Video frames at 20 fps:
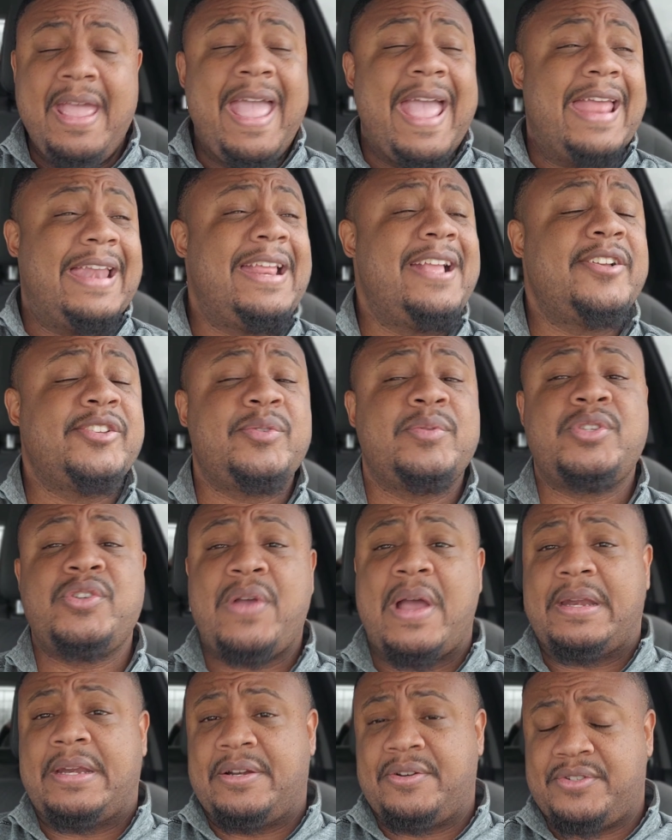And here's what you
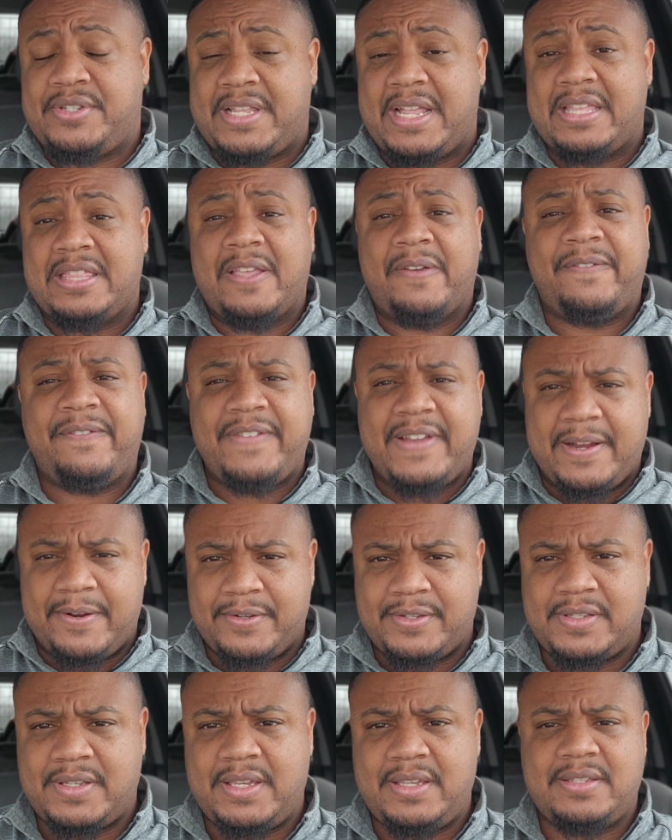got to understand the
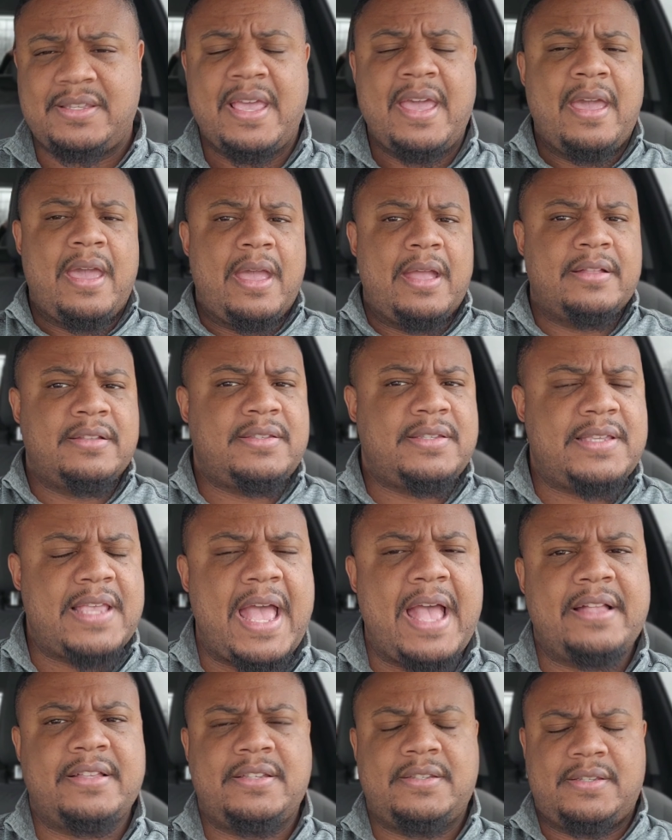Pharisees and
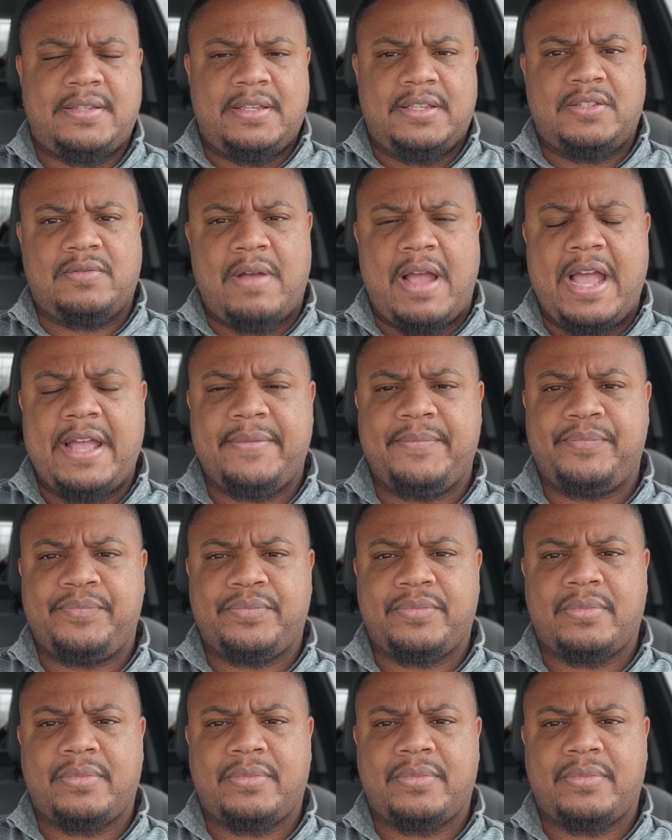Sadducees, right?